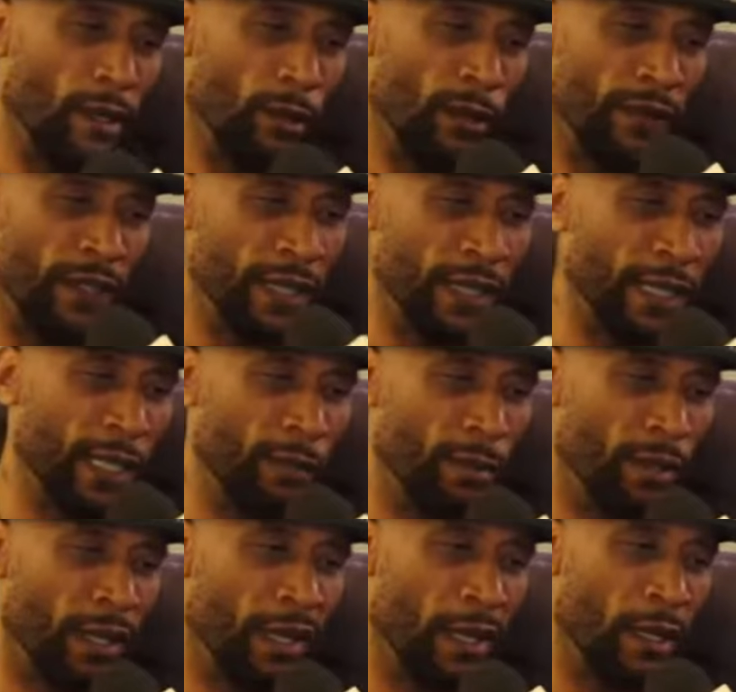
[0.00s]
with the Edie
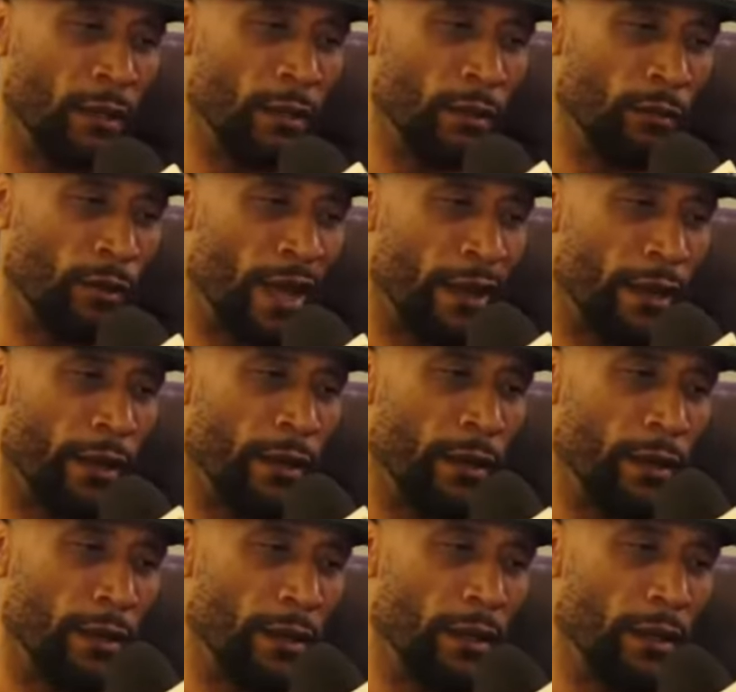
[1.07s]
Brickell record.